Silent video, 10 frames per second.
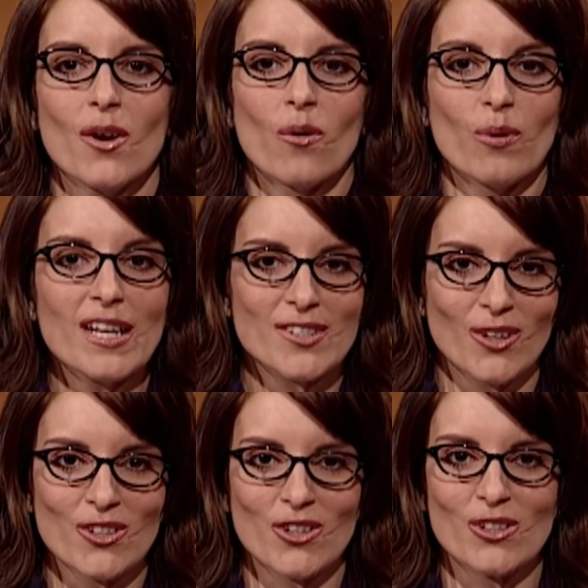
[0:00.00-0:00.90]

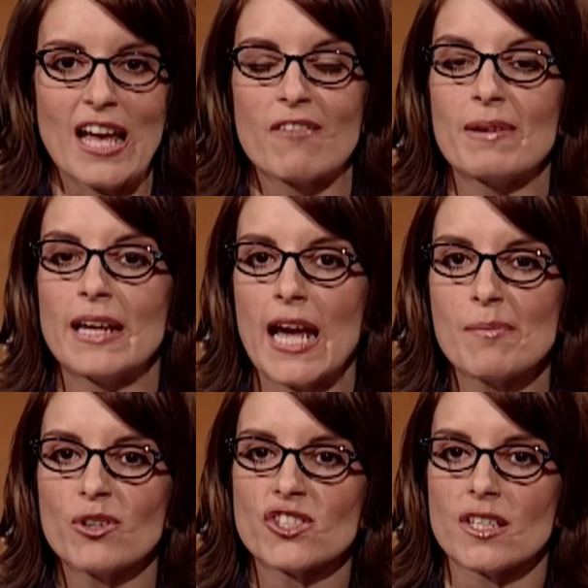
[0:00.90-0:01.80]
Researchers have been
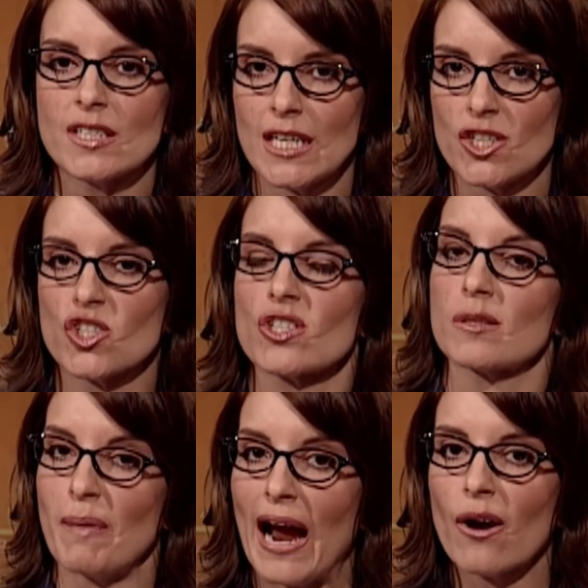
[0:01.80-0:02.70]
able to teach
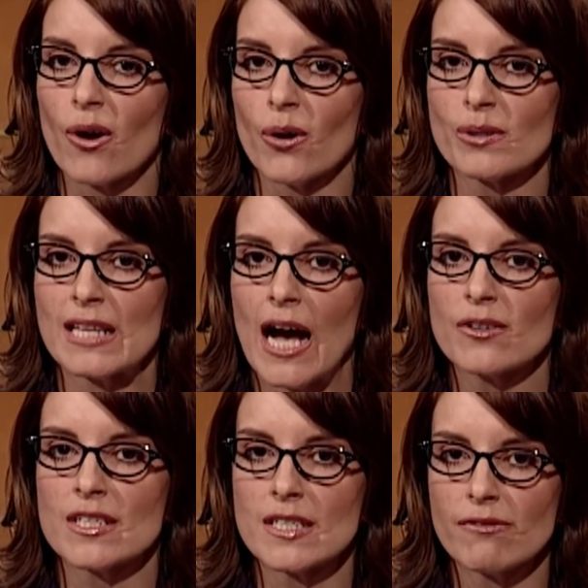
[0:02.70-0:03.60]
sparrows how
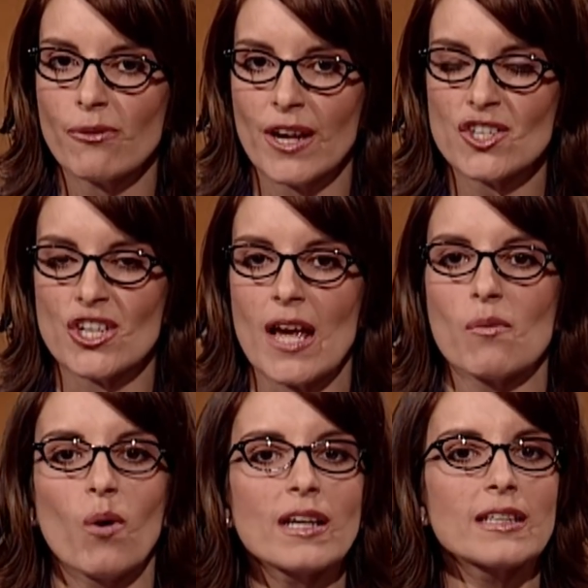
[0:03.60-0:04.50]
to differentiate
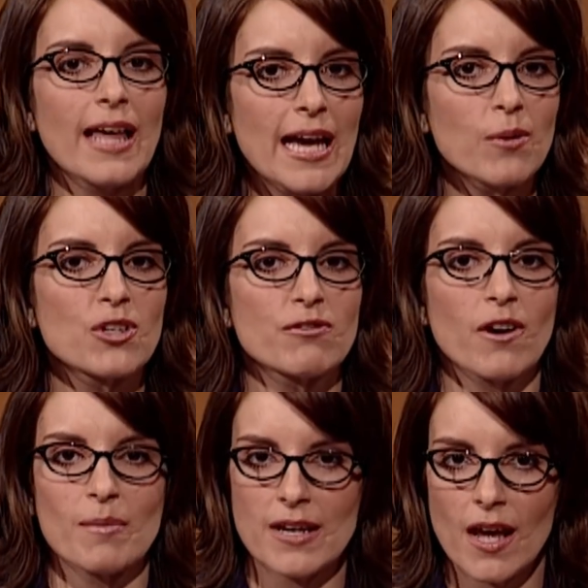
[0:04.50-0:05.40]
one language
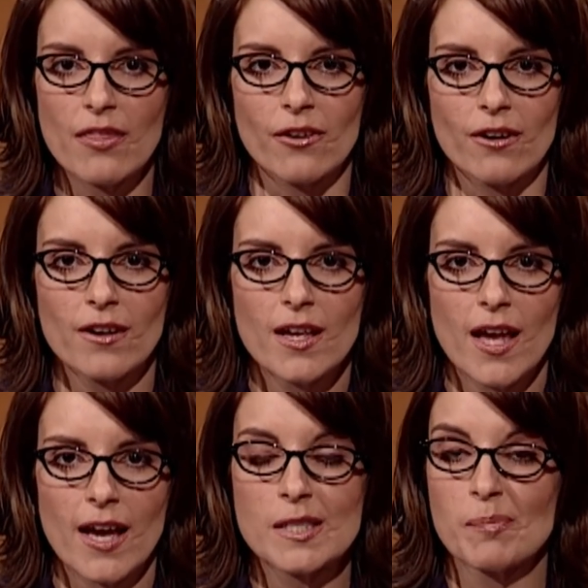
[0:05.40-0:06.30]
from another.
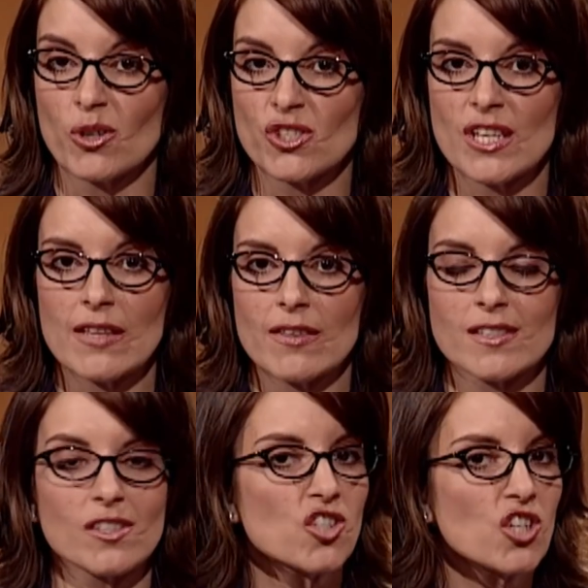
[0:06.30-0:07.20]
Experts say this
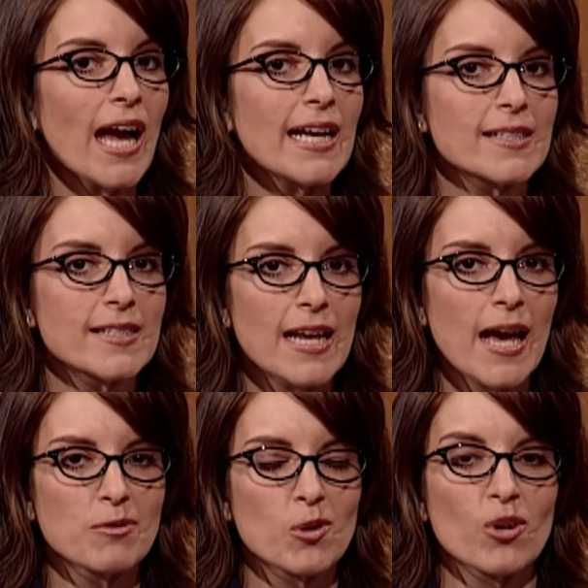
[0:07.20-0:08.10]
is a giant
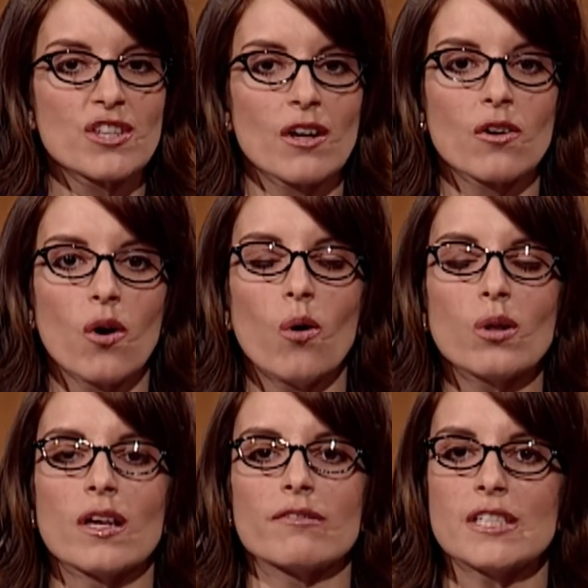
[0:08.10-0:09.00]
step towards their
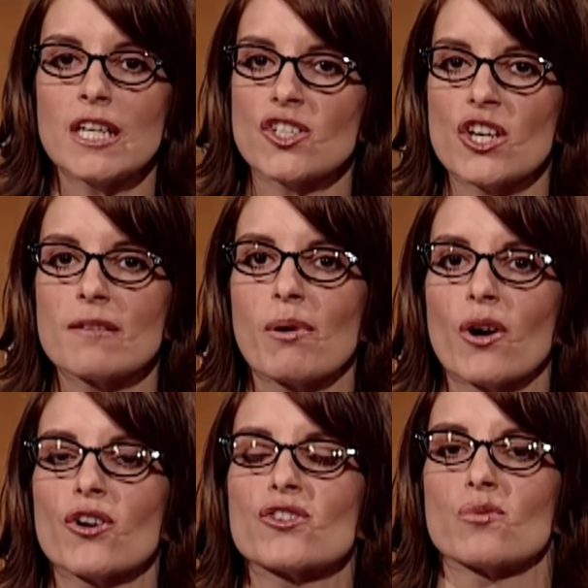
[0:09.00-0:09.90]
goal of teaching
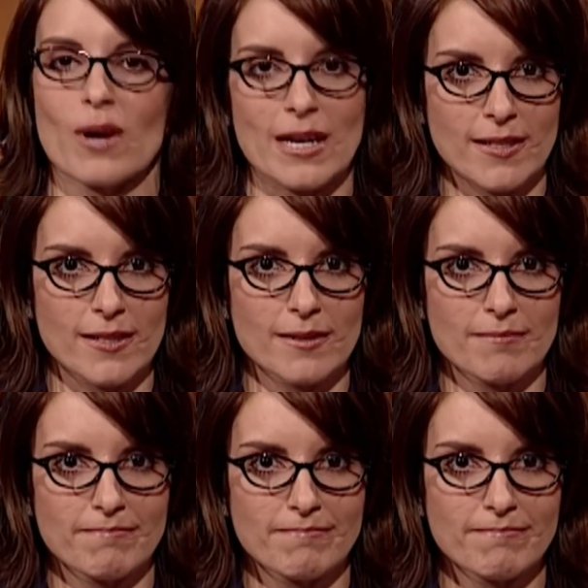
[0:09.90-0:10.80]
birds racism.